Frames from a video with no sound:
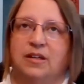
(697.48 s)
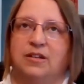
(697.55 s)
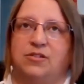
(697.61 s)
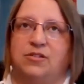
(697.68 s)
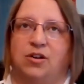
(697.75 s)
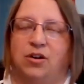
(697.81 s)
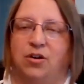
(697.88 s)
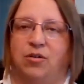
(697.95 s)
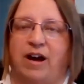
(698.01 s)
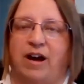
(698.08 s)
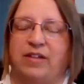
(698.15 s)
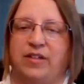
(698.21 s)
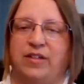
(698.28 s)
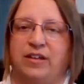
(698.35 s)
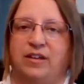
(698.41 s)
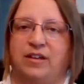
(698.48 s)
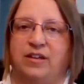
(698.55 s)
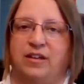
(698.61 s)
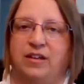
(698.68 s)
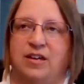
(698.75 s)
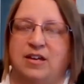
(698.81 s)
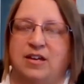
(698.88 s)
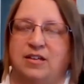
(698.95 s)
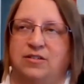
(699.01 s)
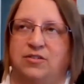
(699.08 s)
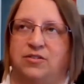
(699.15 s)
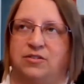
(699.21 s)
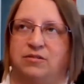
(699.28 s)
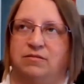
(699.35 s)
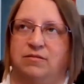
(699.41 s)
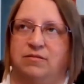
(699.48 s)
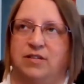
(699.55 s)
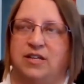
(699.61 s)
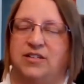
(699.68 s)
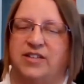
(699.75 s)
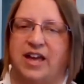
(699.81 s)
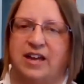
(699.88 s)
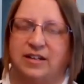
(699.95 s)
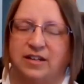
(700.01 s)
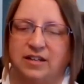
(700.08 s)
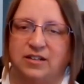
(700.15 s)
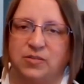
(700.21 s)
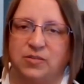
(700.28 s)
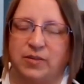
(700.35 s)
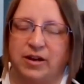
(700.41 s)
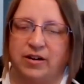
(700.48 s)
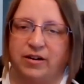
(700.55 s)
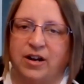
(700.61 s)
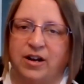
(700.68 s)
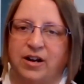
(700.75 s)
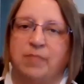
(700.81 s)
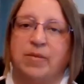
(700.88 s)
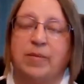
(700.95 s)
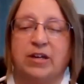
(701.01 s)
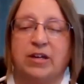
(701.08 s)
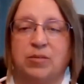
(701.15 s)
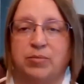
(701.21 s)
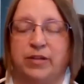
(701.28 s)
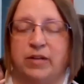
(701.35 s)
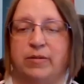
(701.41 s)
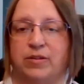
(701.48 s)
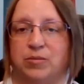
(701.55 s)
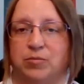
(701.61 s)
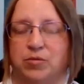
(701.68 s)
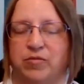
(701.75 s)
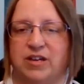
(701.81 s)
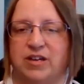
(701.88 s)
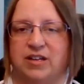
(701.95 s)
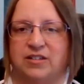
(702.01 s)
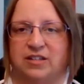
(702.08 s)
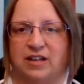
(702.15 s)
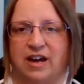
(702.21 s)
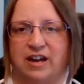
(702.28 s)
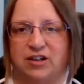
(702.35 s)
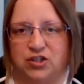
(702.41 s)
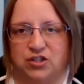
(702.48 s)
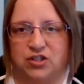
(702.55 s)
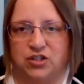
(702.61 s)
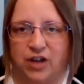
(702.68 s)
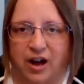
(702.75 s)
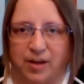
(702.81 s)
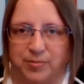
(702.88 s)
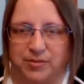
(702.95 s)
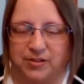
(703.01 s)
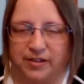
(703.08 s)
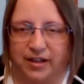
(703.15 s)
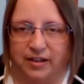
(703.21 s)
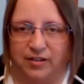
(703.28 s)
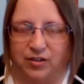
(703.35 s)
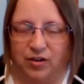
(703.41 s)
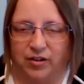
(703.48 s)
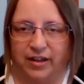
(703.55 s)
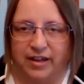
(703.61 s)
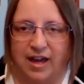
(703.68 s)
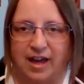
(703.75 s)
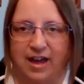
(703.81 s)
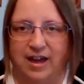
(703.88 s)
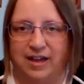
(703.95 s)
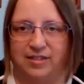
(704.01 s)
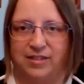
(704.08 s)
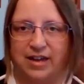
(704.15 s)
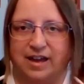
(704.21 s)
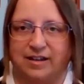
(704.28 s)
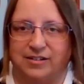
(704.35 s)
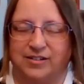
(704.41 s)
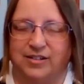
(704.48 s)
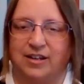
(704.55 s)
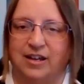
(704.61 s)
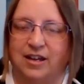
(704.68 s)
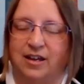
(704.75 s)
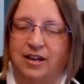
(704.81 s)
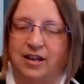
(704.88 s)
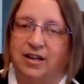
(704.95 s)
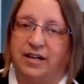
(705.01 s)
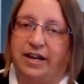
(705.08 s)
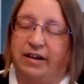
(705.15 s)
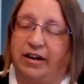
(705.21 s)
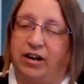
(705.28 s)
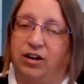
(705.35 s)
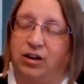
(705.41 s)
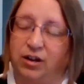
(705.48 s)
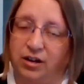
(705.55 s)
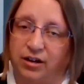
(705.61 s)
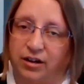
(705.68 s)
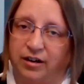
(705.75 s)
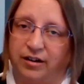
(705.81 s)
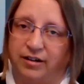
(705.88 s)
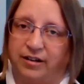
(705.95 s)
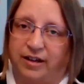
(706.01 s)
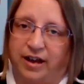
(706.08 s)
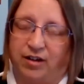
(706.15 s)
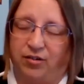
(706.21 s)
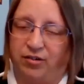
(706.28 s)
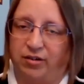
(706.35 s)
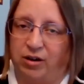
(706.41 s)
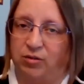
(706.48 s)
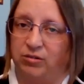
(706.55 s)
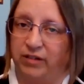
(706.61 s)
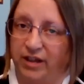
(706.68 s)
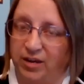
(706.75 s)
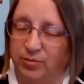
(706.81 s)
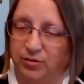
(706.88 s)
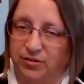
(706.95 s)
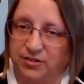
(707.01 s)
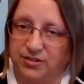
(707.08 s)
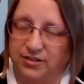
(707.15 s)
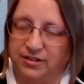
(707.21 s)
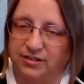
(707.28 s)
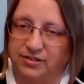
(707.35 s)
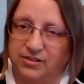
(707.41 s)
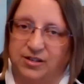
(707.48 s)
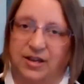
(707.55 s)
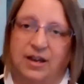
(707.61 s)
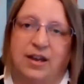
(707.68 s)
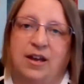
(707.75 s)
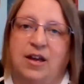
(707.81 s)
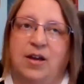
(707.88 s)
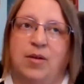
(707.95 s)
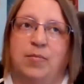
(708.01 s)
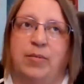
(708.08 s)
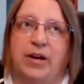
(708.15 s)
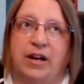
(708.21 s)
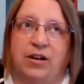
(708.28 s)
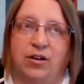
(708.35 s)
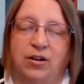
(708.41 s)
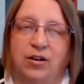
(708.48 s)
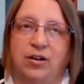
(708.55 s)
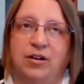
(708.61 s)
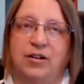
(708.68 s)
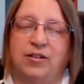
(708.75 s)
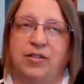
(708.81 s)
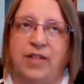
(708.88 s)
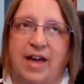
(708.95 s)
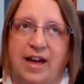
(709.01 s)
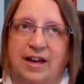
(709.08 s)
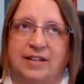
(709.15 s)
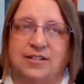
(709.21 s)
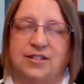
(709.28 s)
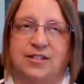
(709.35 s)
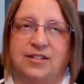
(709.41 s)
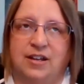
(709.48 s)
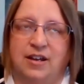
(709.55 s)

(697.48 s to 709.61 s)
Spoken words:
So I think his ending is better. My big complaint about the movie is it kind of just stops. Like they're like, and the end. Now I don't know how reliable this is, but I heard that